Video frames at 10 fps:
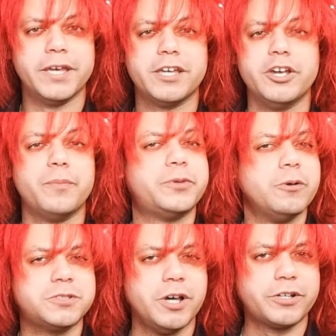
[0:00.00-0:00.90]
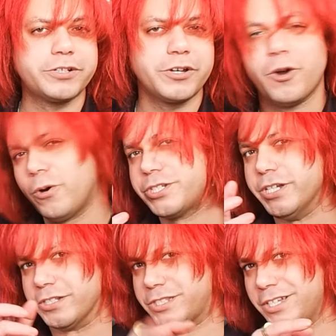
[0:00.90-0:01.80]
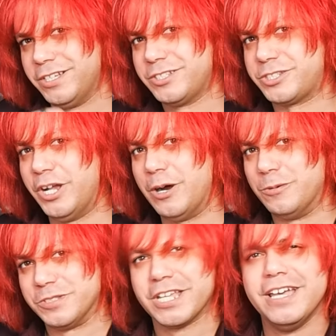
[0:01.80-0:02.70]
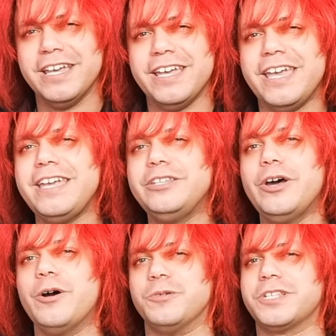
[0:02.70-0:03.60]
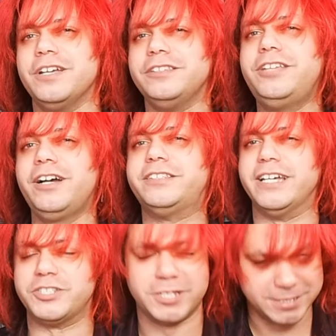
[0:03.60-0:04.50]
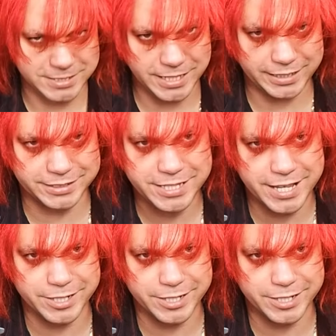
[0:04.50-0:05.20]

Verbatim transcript: Picking up those gorgeous stones, he knows Doug Dead got the